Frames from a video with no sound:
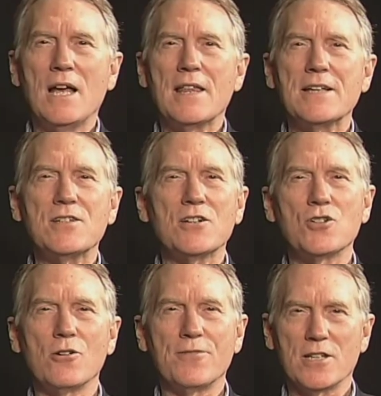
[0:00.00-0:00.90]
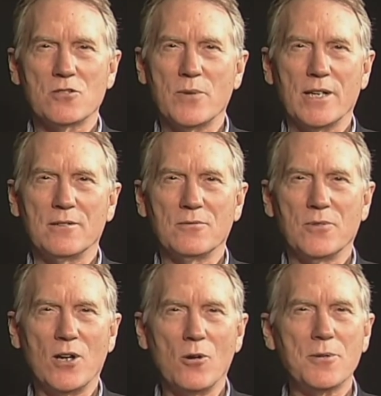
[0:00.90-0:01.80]
That's our show for this week.
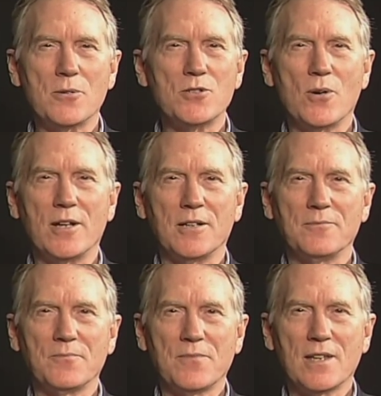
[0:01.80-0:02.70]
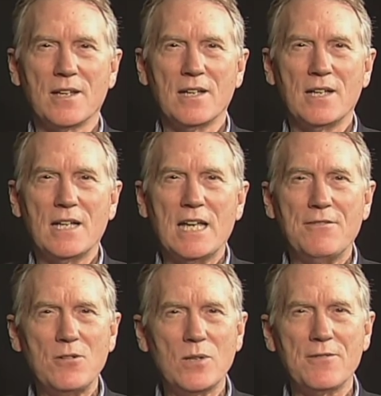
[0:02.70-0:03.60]
We hope you enjoyed it.
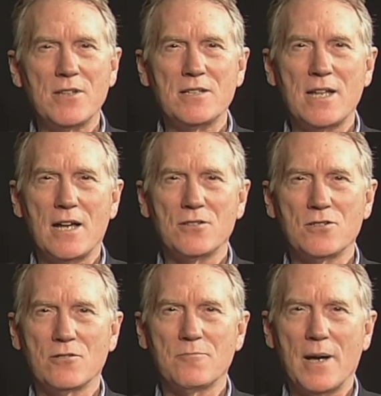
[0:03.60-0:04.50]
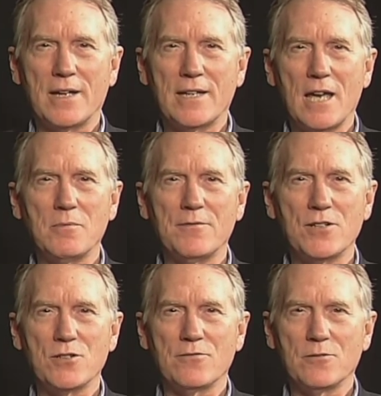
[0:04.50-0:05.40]
If you live in the town served by
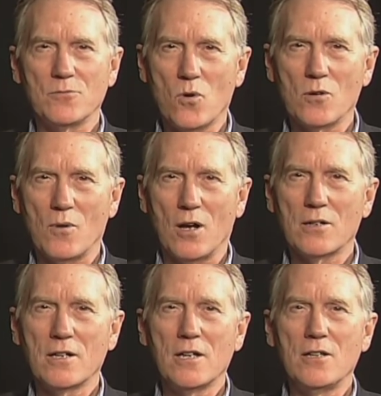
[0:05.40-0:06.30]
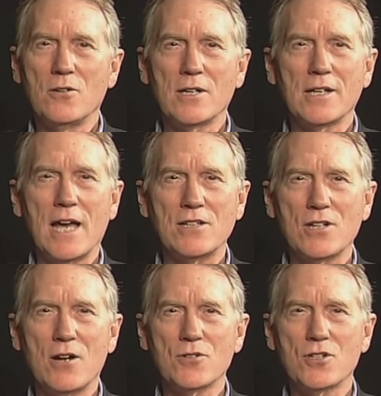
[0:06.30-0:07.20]
Cablevision from Norwalk, you can catch
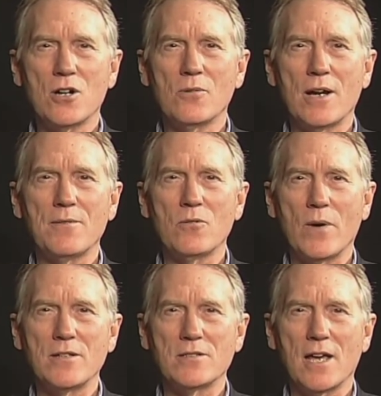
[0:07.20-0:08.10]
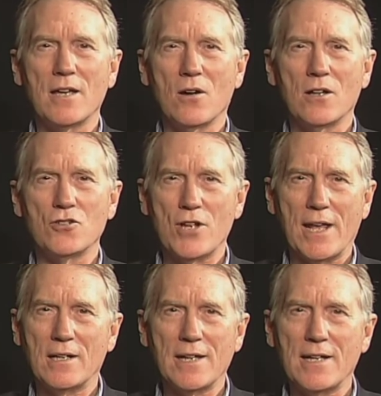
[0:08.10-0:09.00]
our show every Wednesday on
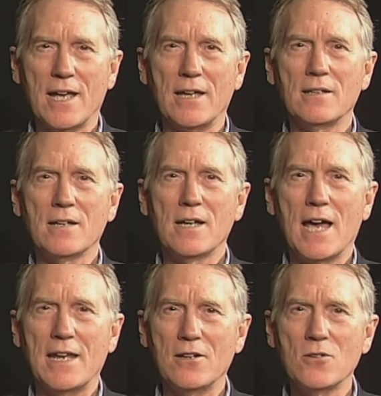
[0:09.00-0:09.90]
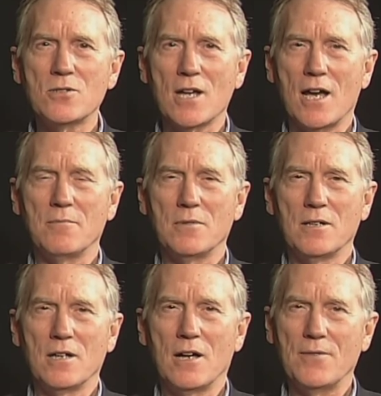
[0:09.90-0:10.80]
Channel 88 at a new time
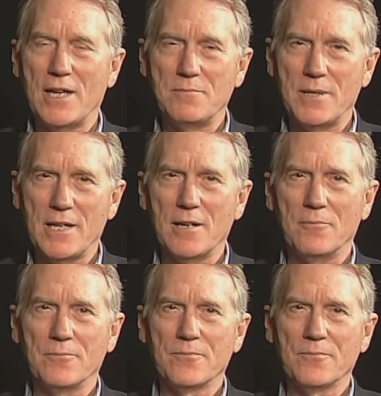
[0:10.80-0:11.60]
of 8 p.m.